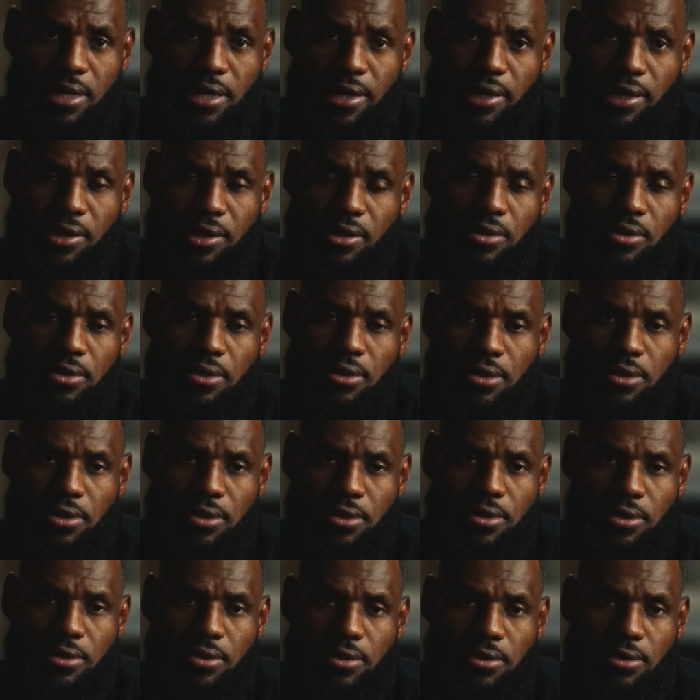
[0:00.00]
like,
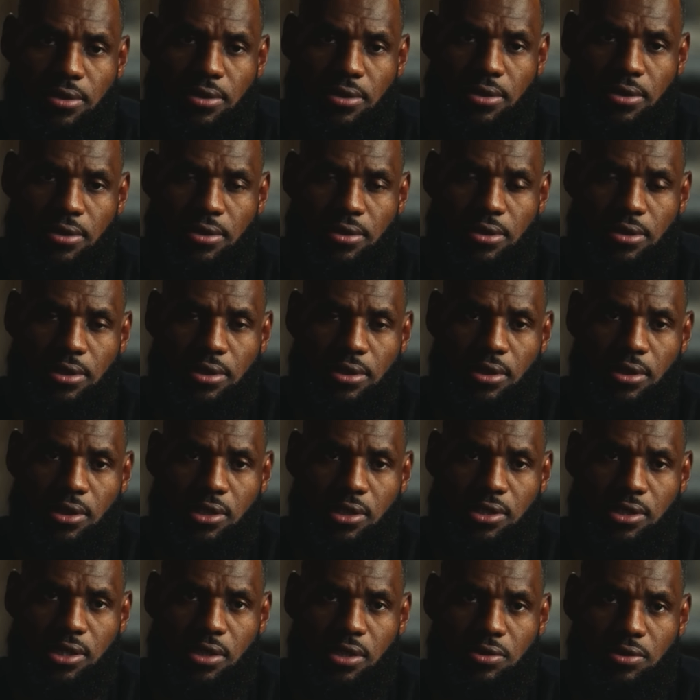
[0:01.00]
you know, this
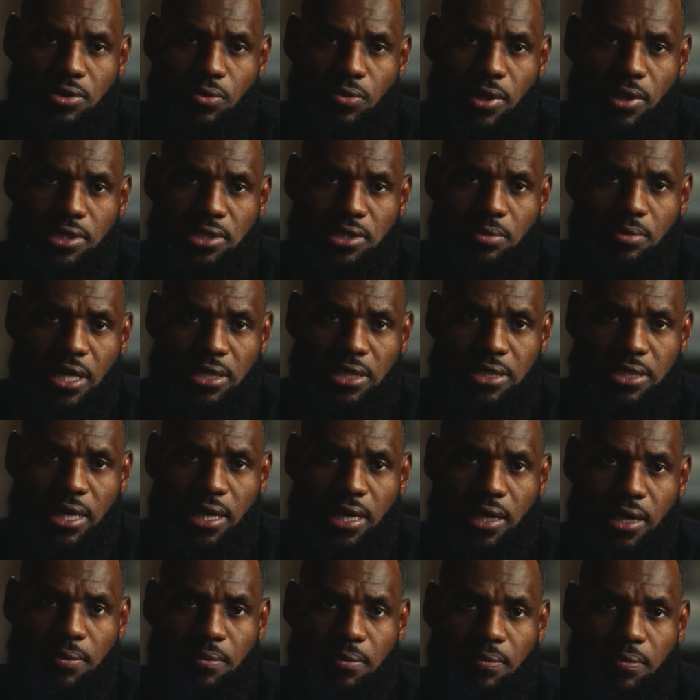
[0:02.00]
shit was a waste of my
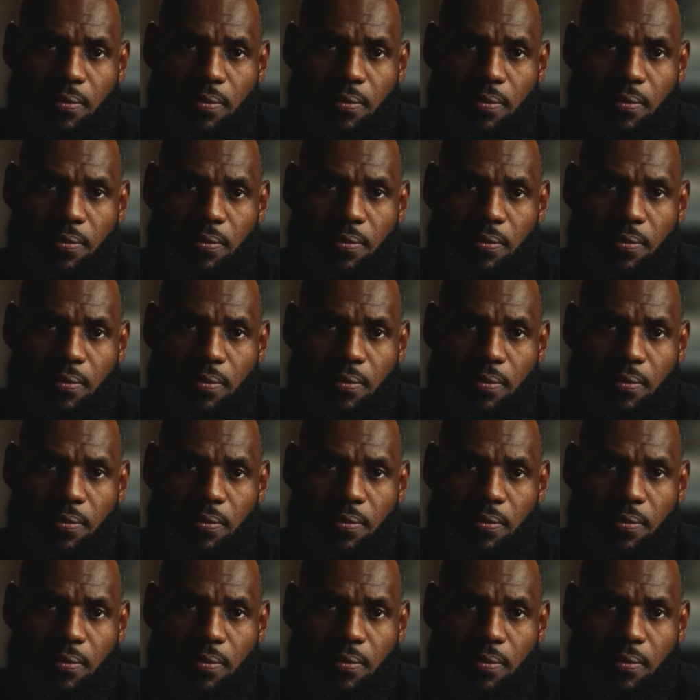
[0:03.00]
time.